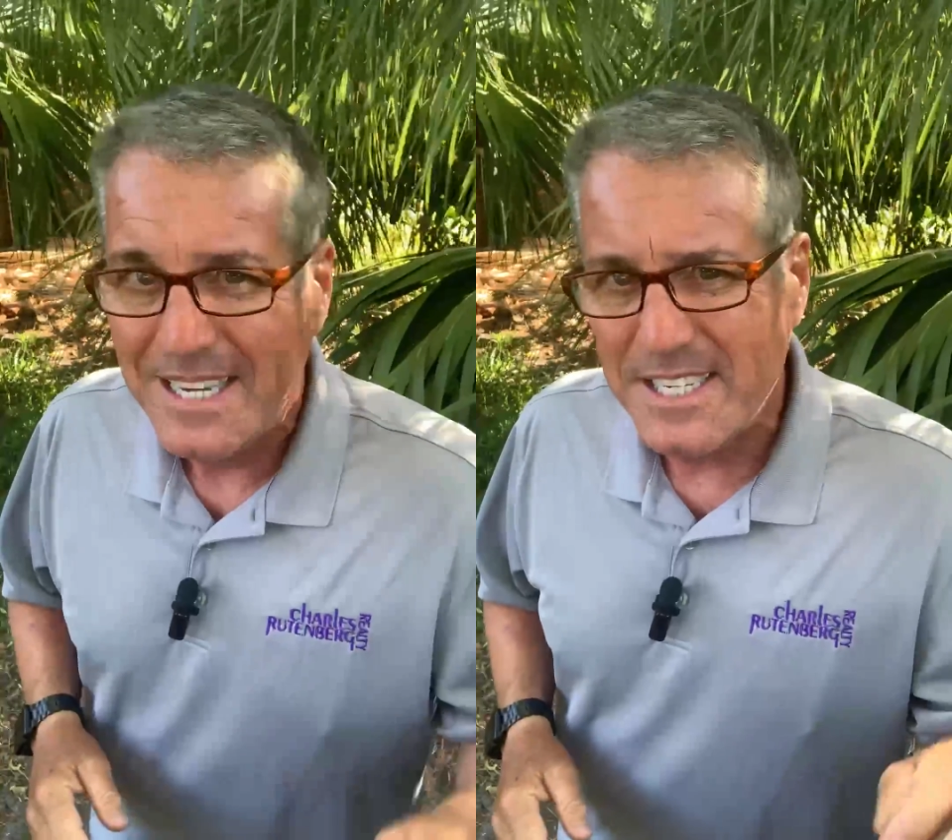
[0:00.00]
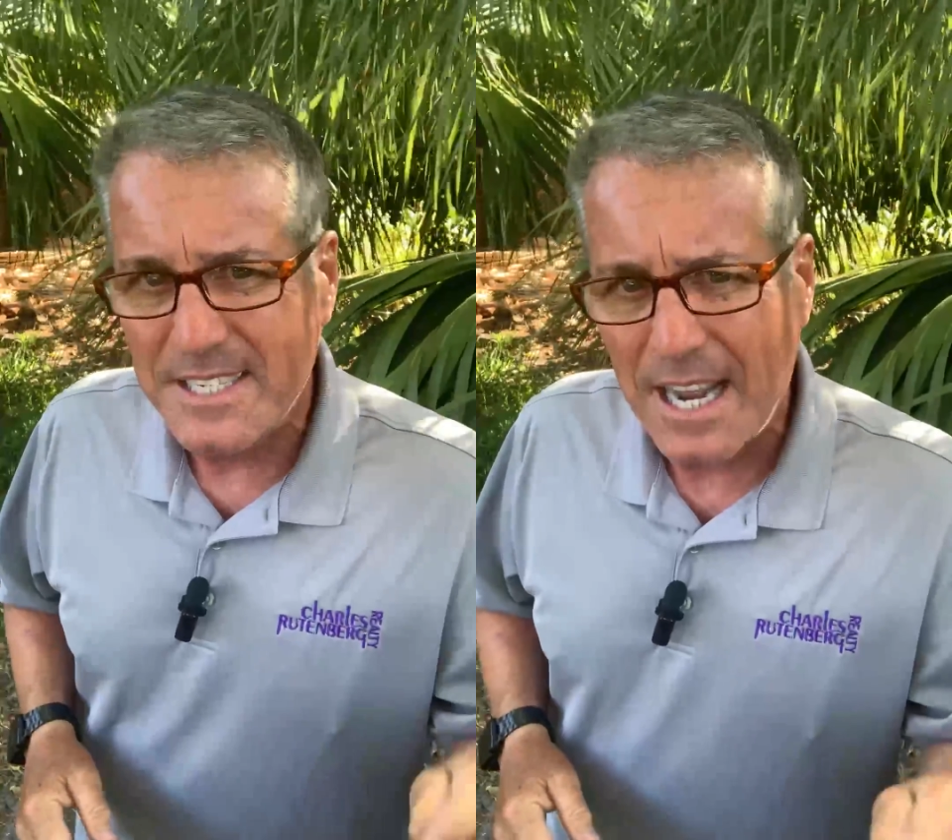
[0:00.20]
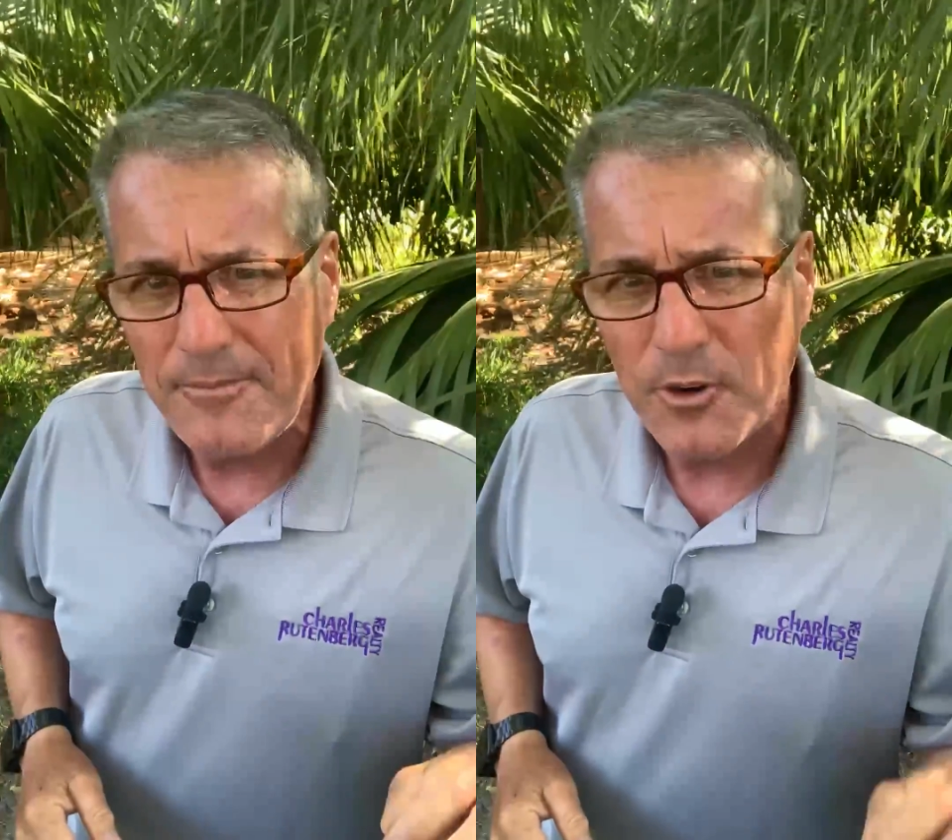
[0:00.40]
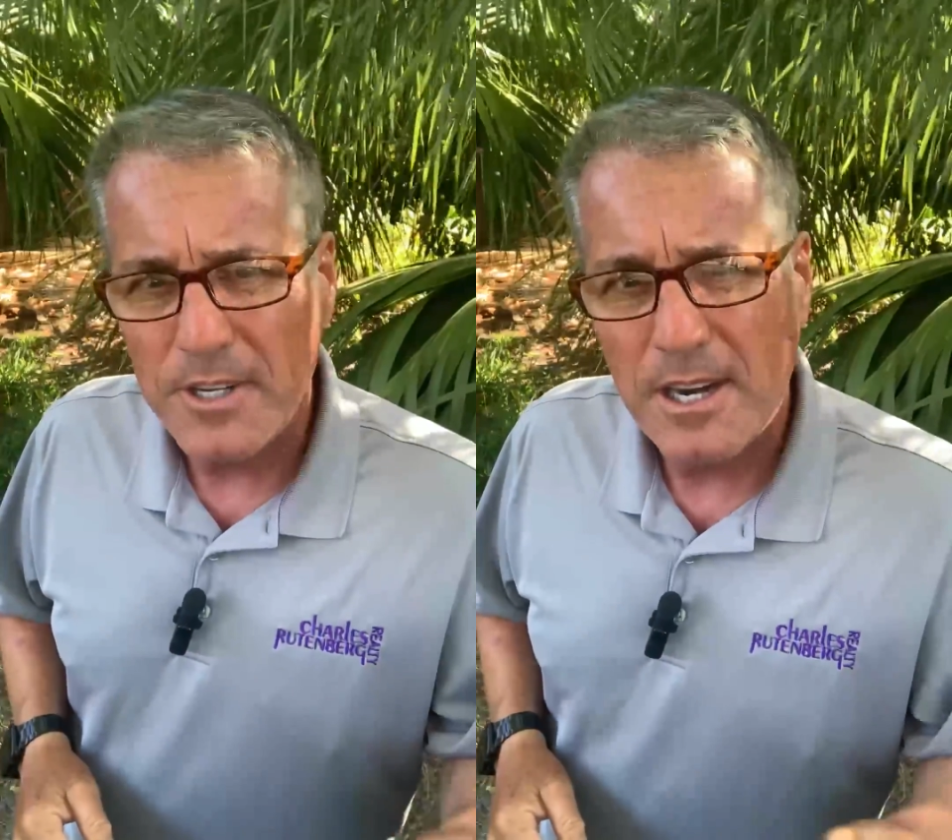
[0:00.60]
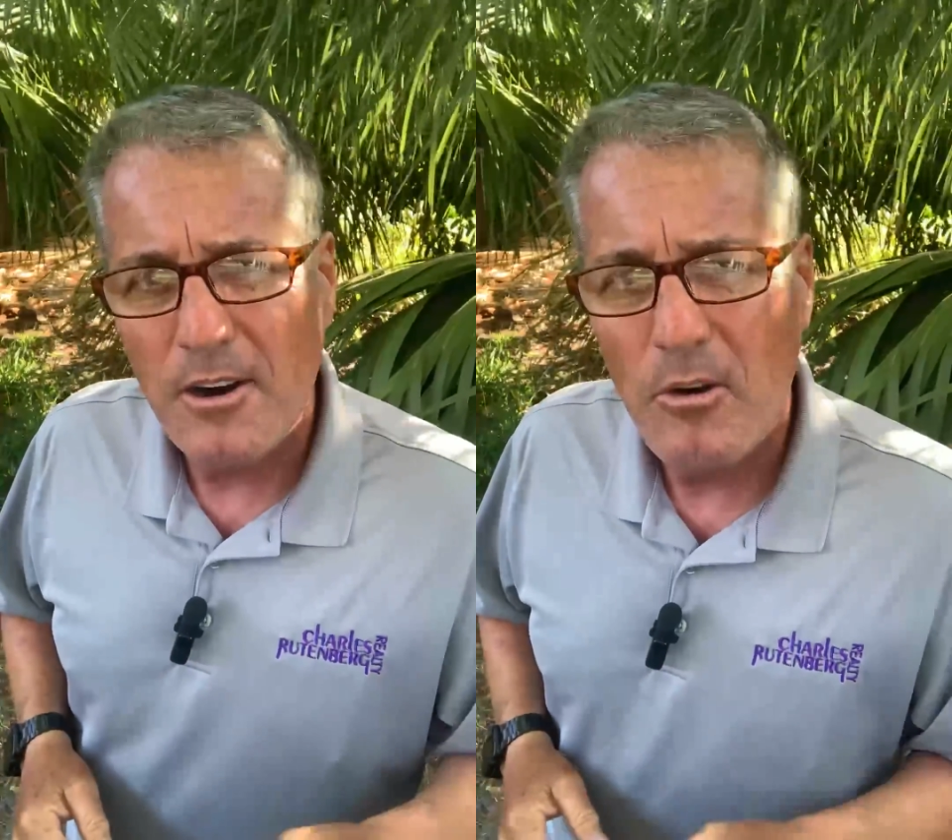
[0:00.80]
Is it time for
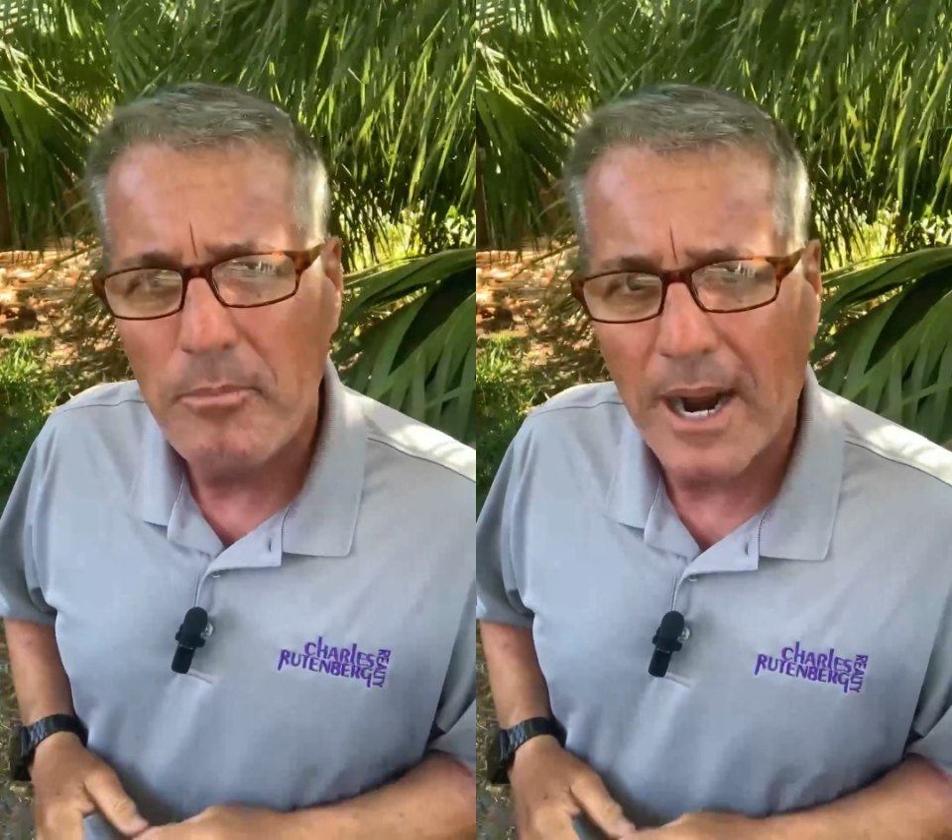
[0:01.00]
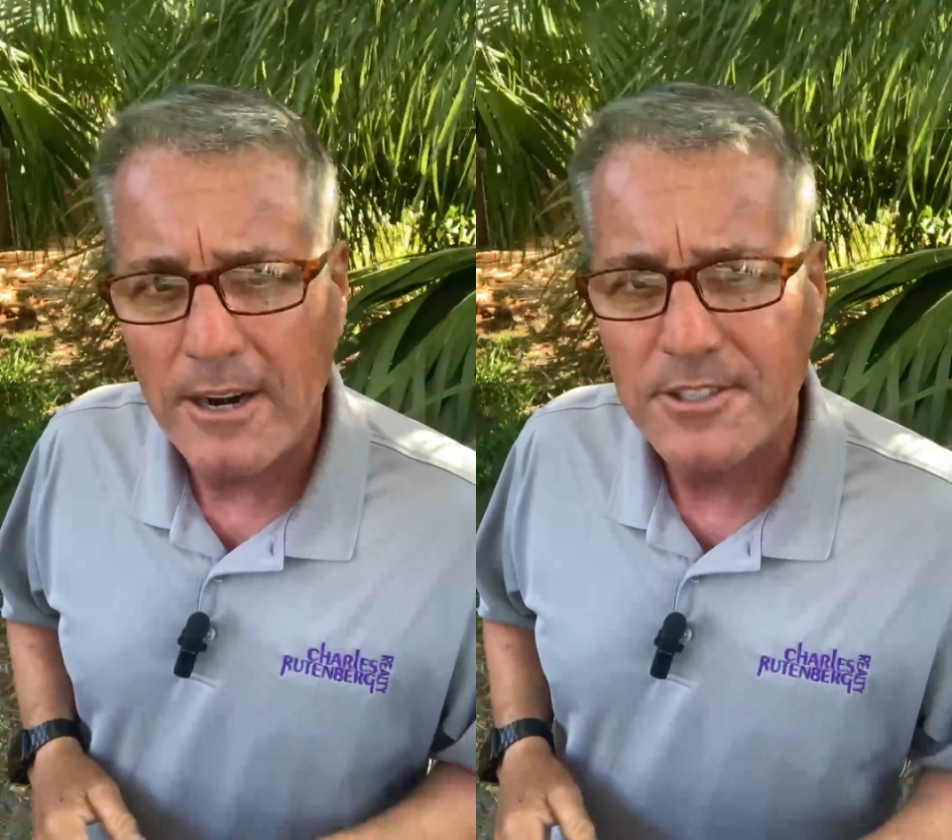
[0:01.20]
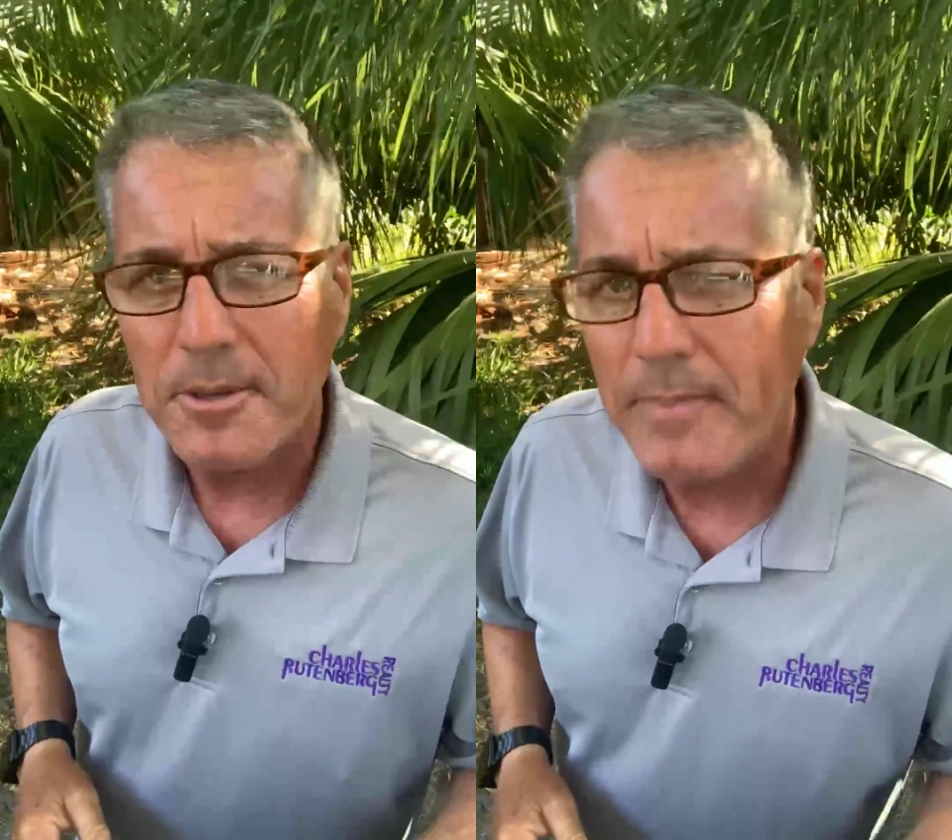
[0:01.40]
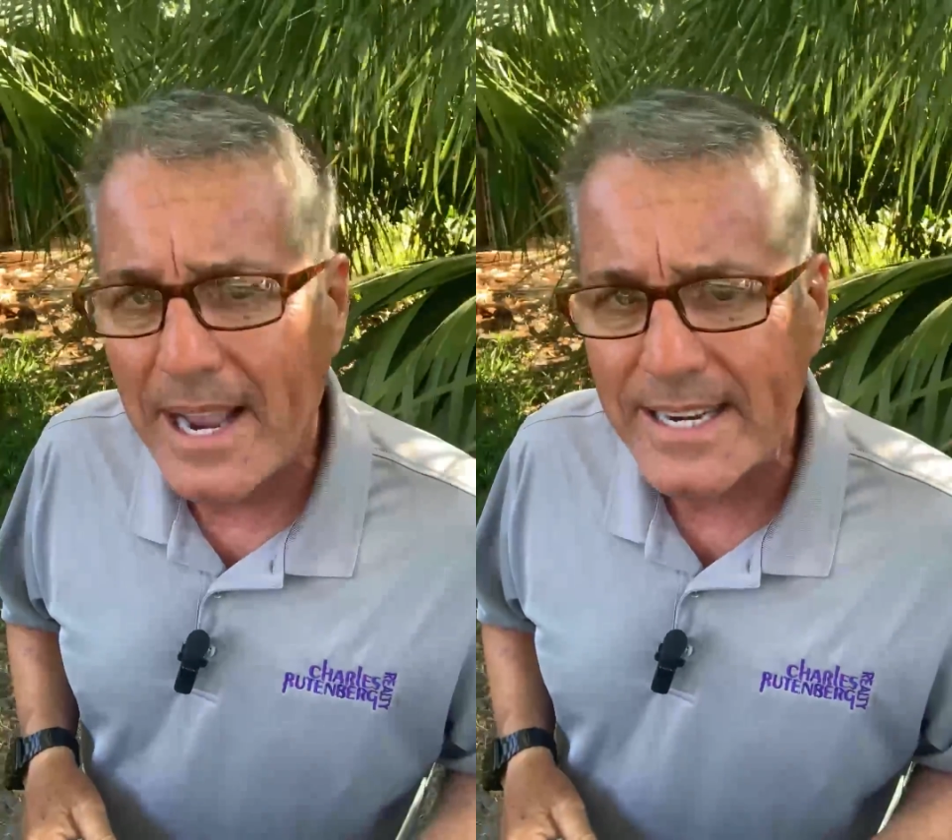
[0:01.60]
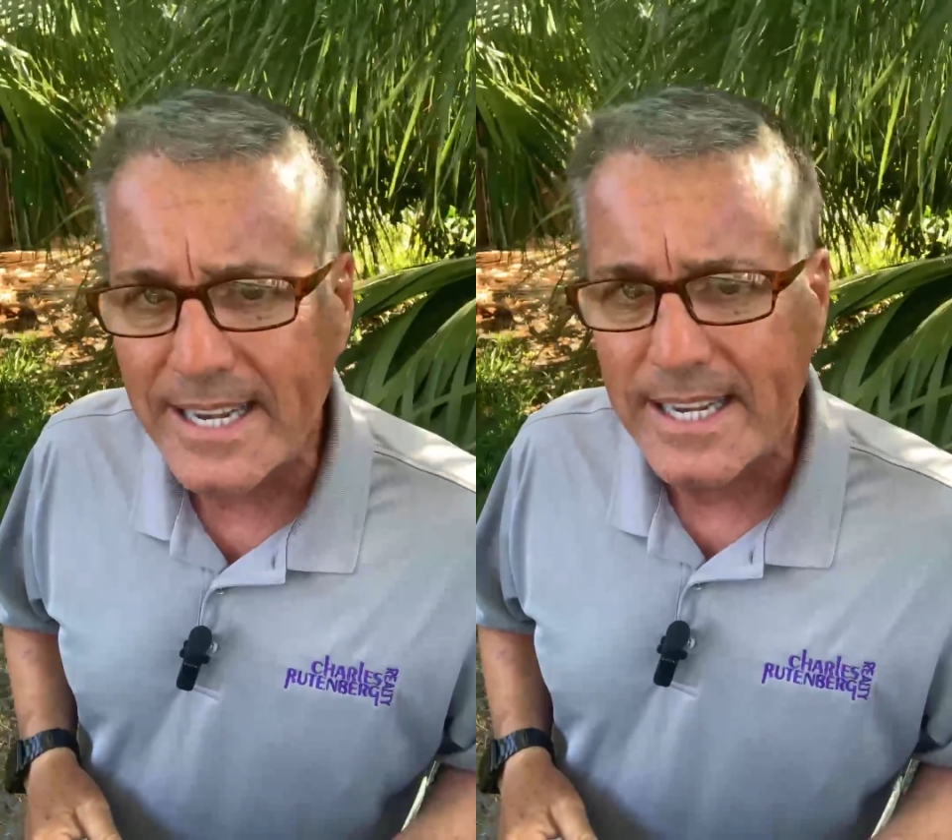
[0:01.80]
young home buyers to
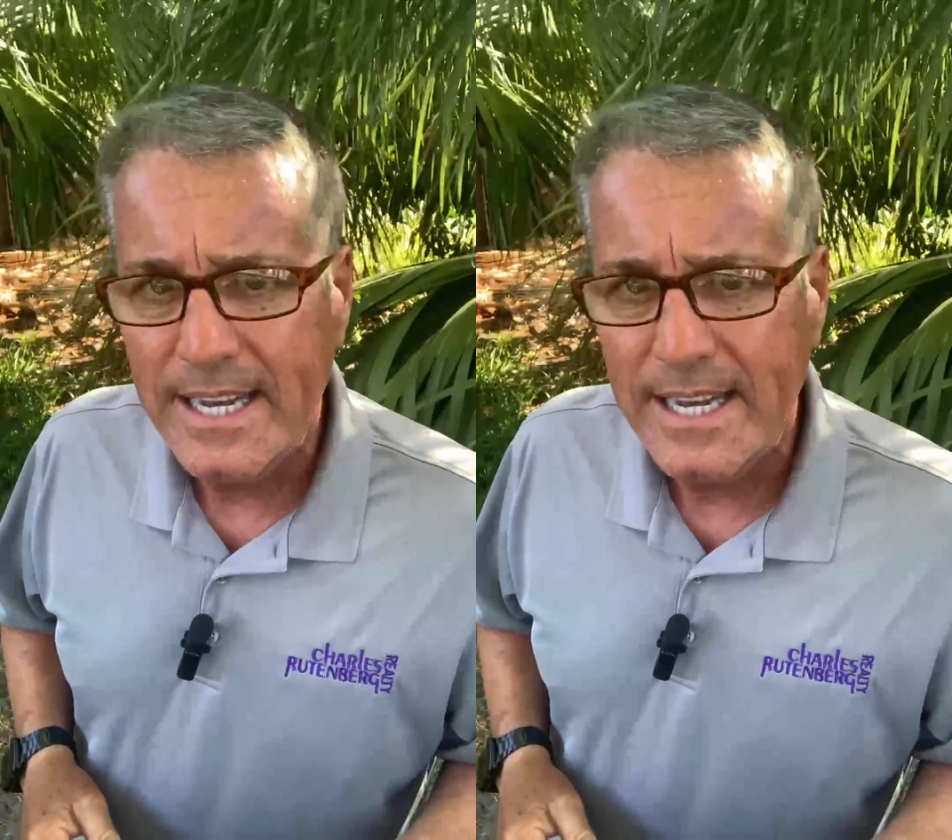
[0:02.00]
panic?